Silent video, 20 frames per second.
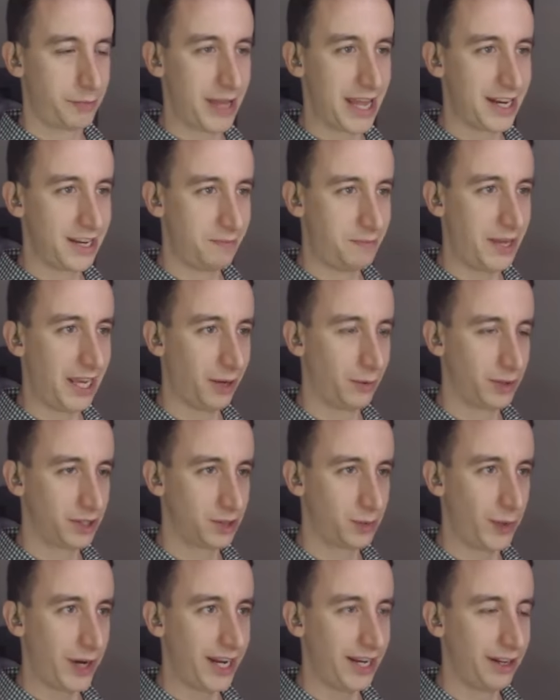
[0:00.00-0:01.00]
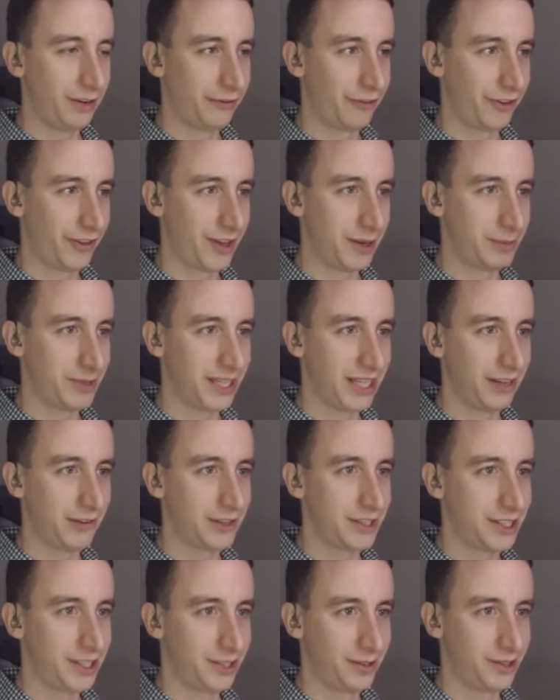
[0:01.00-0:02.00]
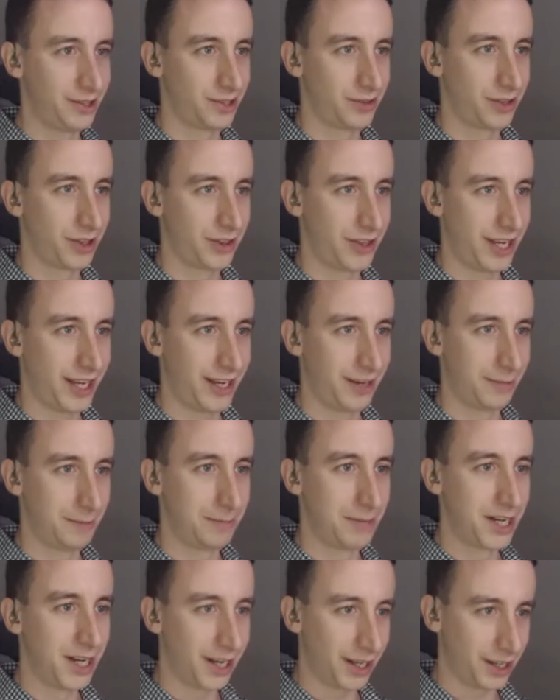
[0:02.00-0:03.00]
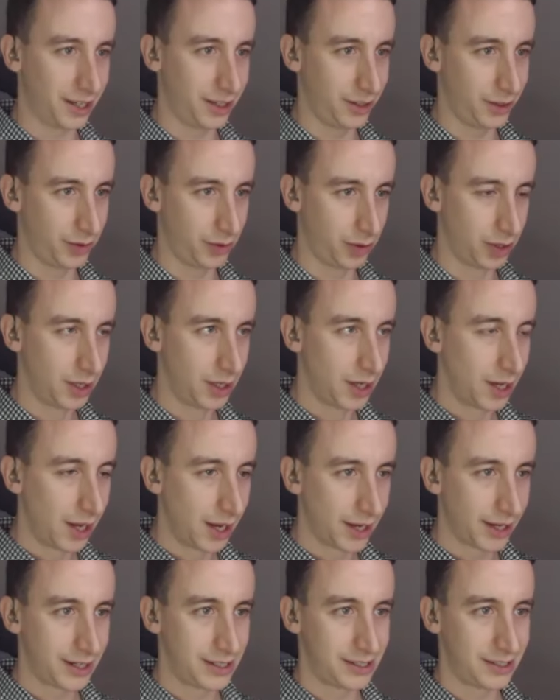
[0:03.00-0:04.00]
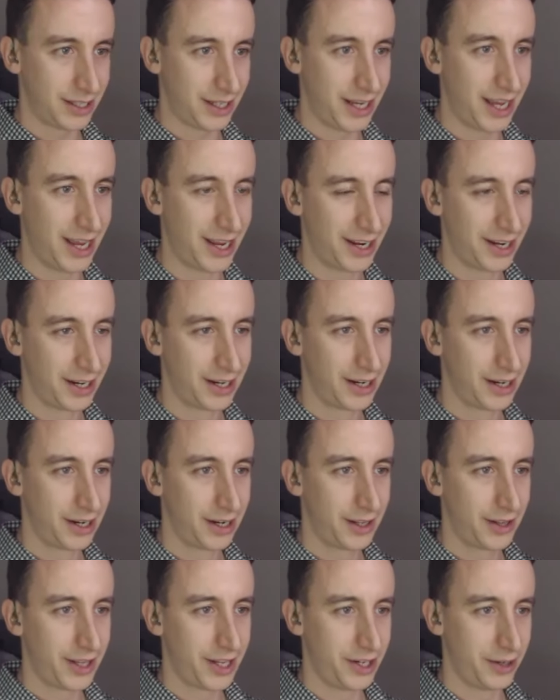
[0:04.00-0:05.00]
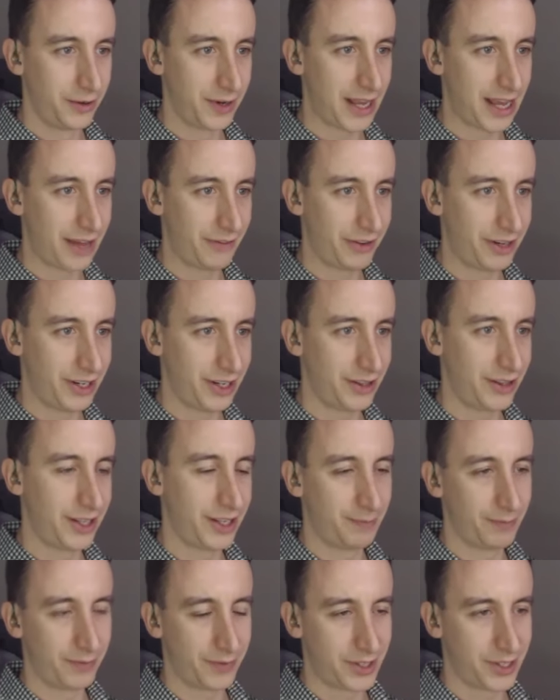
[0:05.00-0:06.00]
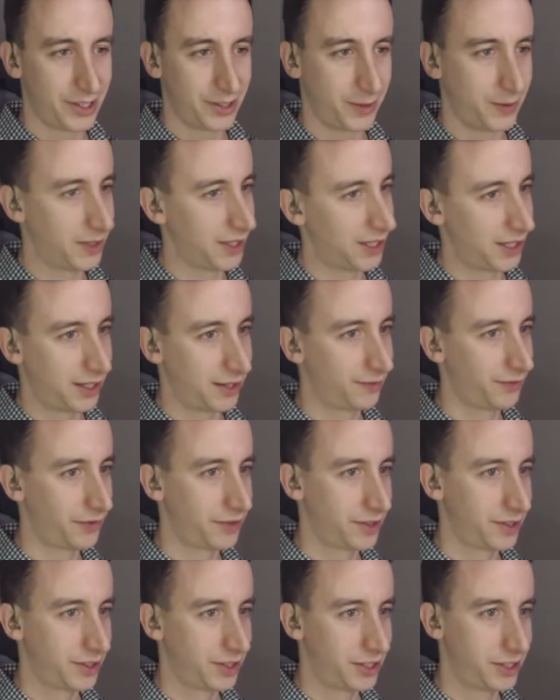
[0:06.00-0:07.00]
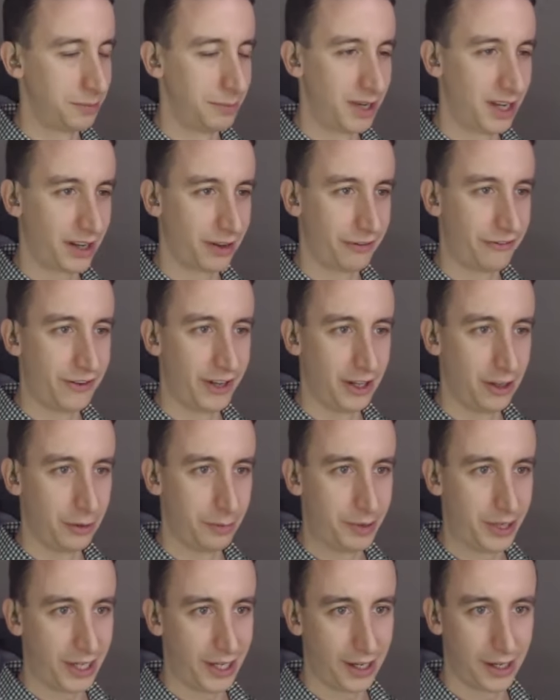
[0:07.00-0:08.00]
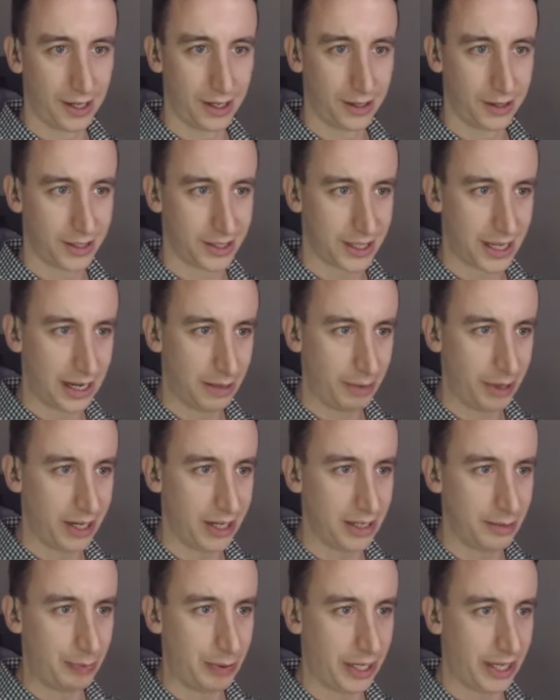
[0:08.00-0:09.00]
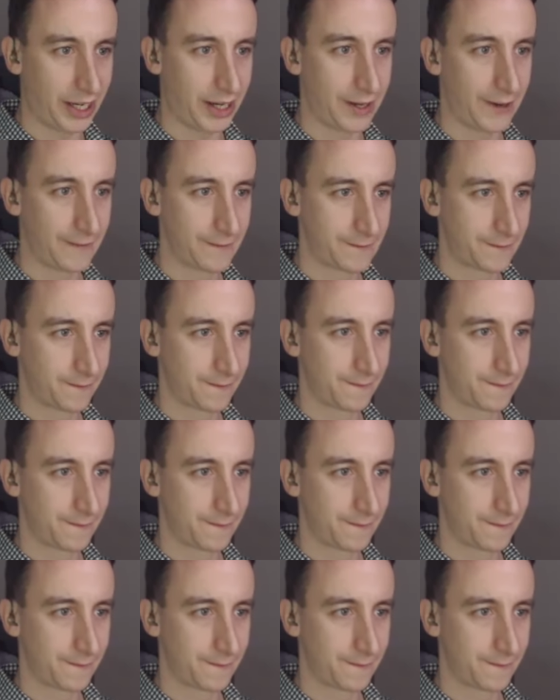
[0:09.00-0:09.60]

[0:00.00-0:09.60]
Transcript: The bandit pig was waiting for them to give it to you so that they could mug you. Because they, they don't have it in them to, uh, to mug a fellow pig. It's gotta be an unpig.